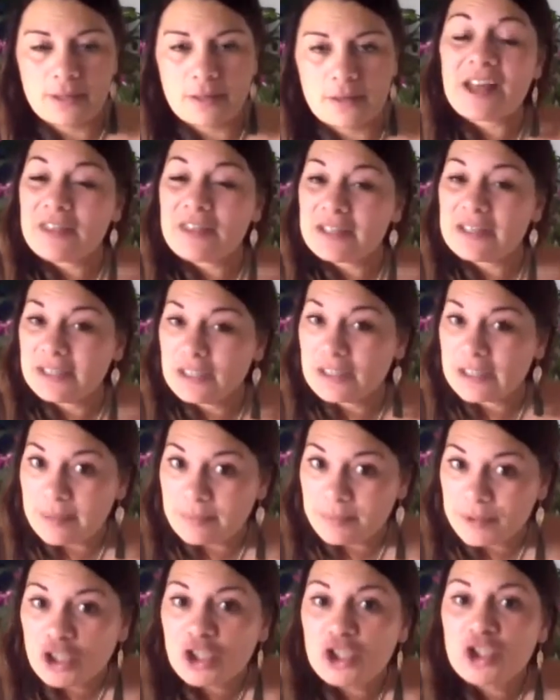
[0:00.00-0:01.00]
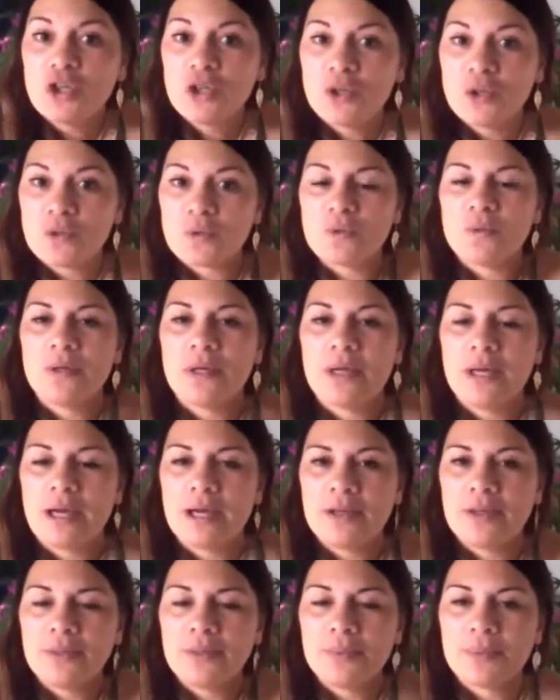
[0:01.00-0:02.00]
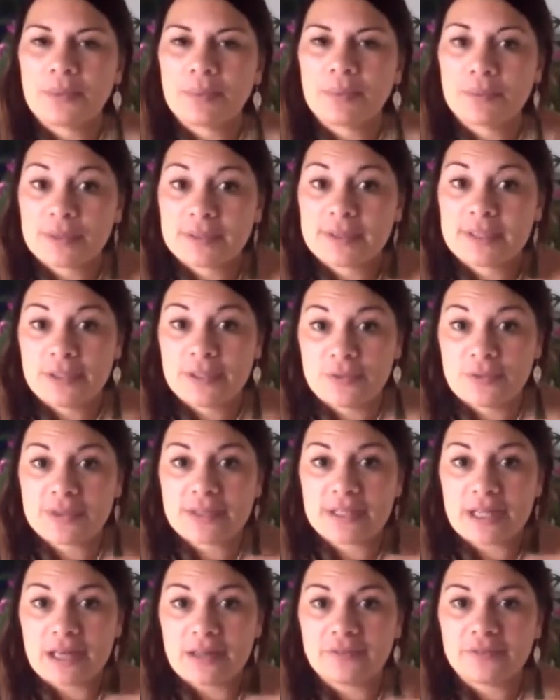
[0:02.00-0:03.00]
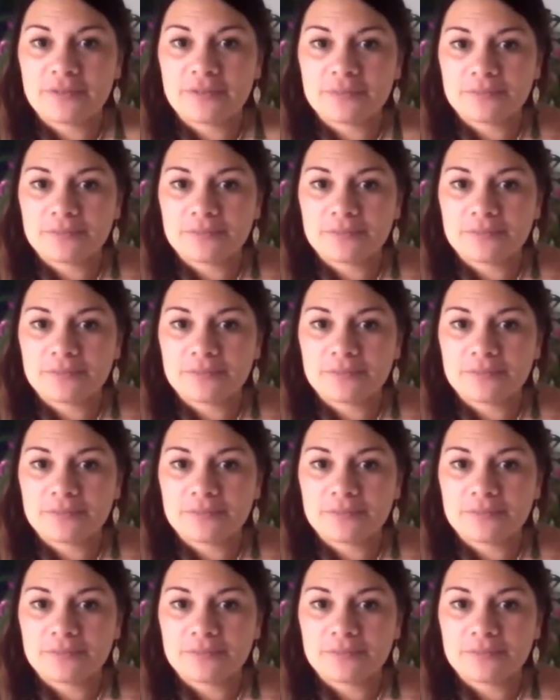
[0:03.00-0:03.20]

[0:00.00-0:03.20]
Now this is up to you how you want to present yourself.